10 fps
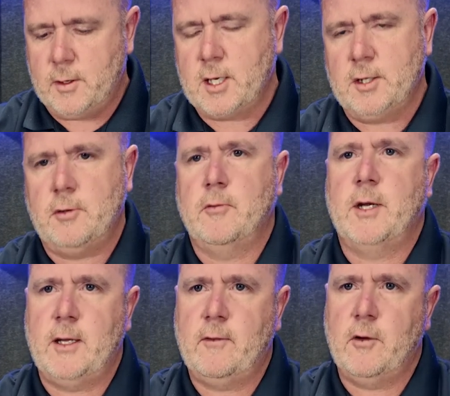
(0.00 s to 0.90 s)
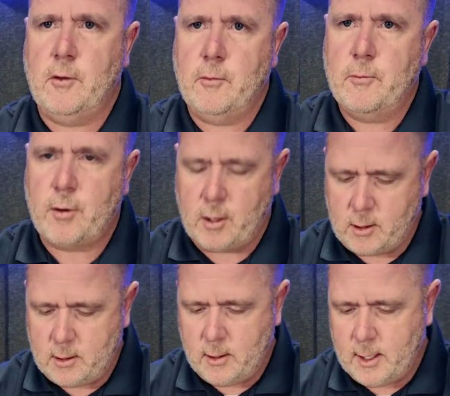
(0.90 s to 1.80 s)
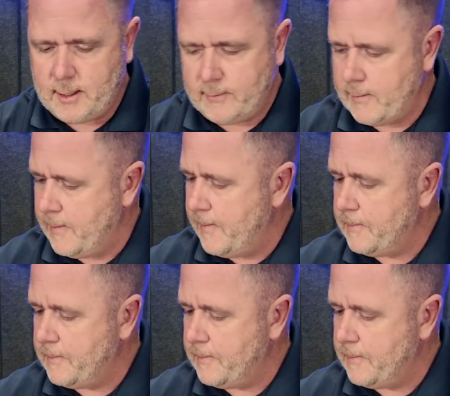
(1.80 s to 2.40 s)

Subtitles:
because you will need two per light.